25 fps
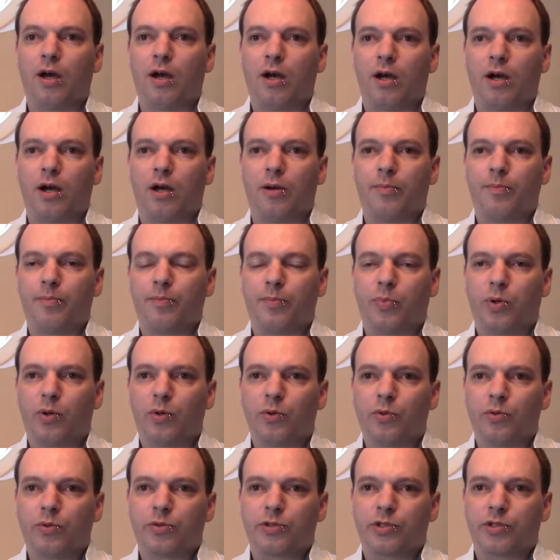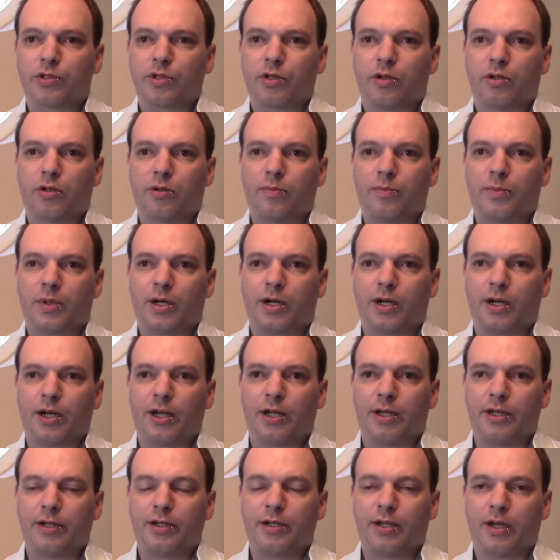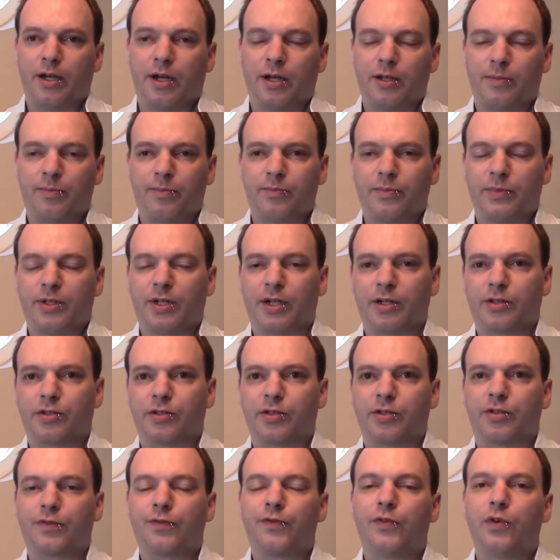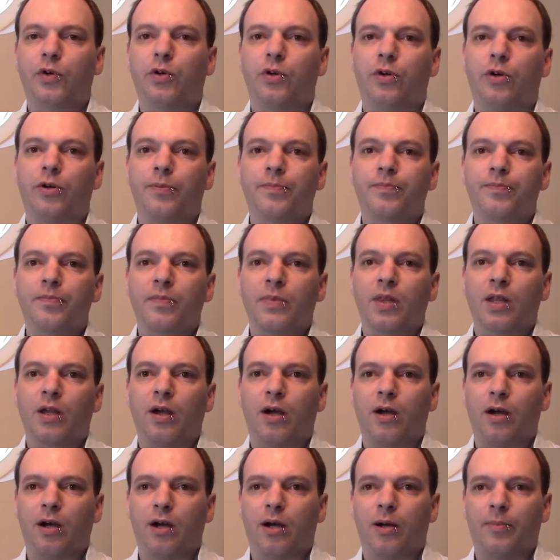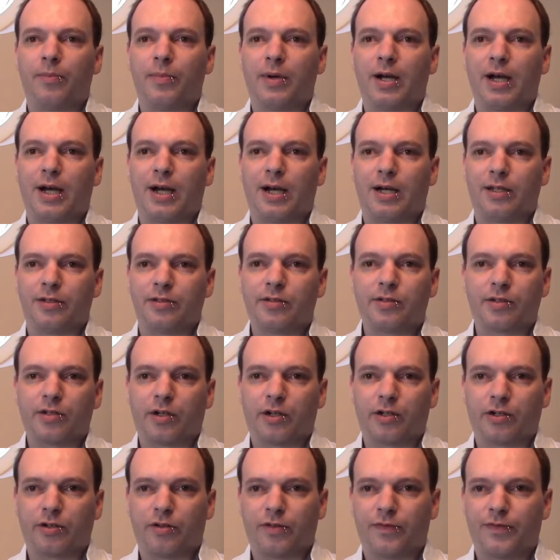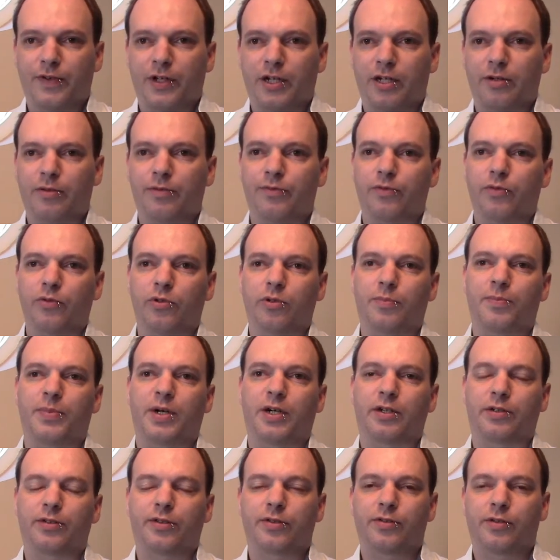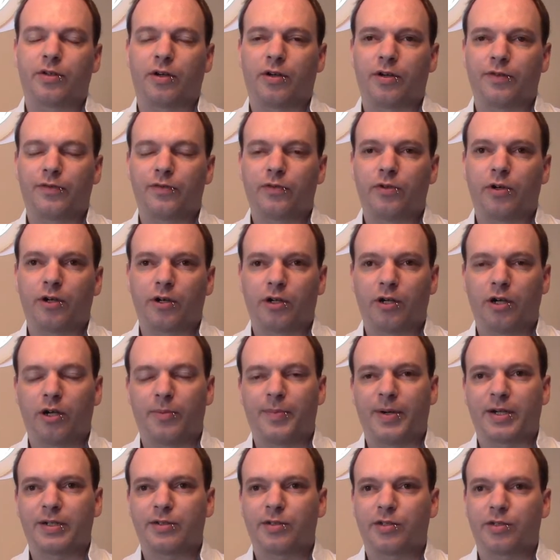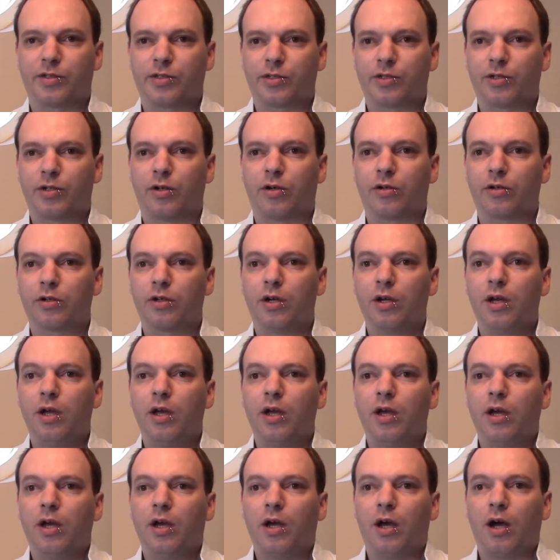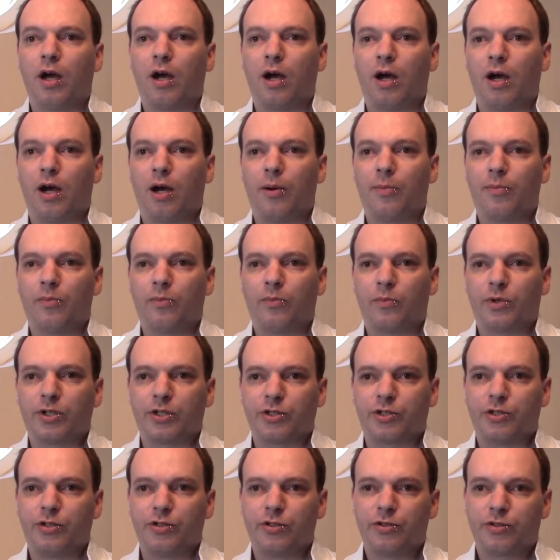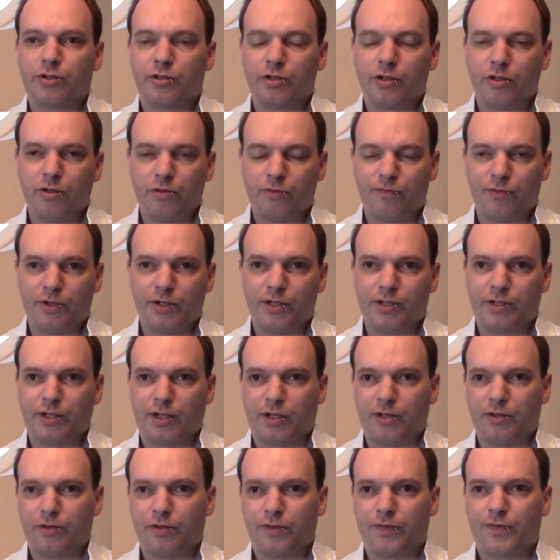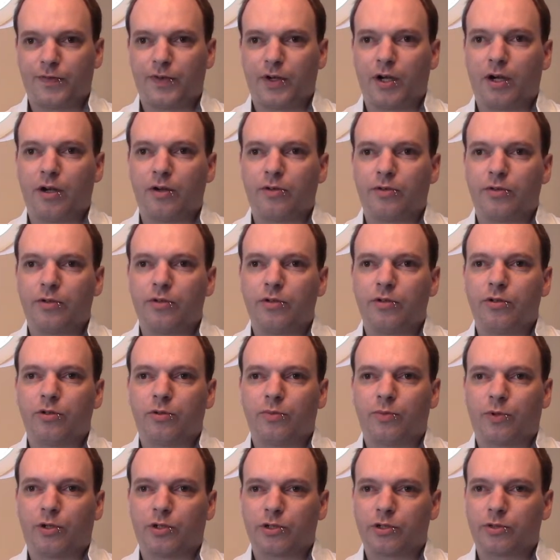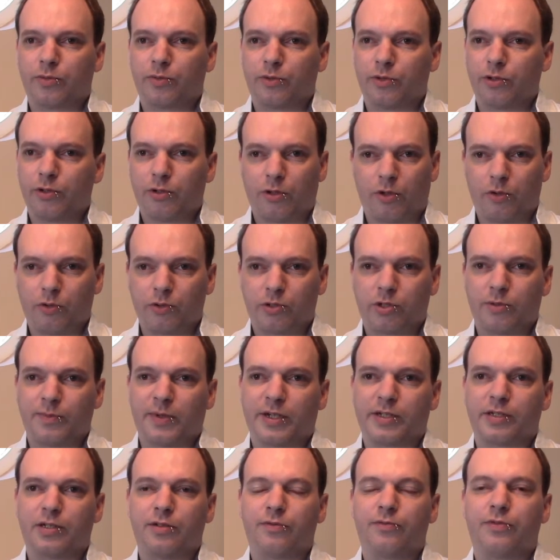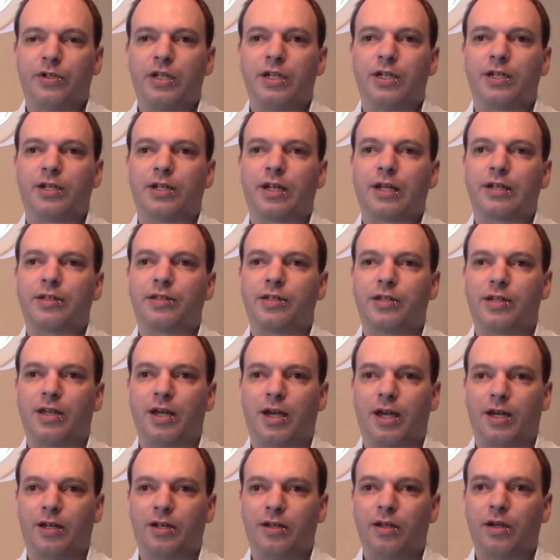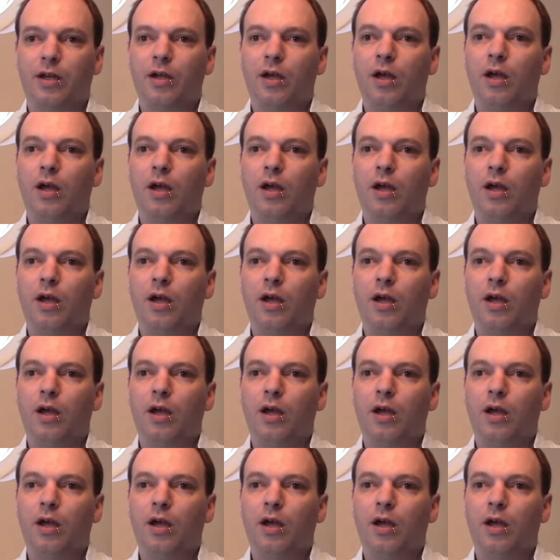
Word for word: um, port on my um, Nexus 4 um, and I got fed up with all the bugs so I thought I'd go back to stock um, once you do reset your phone, your watch will not automatically reconnect again,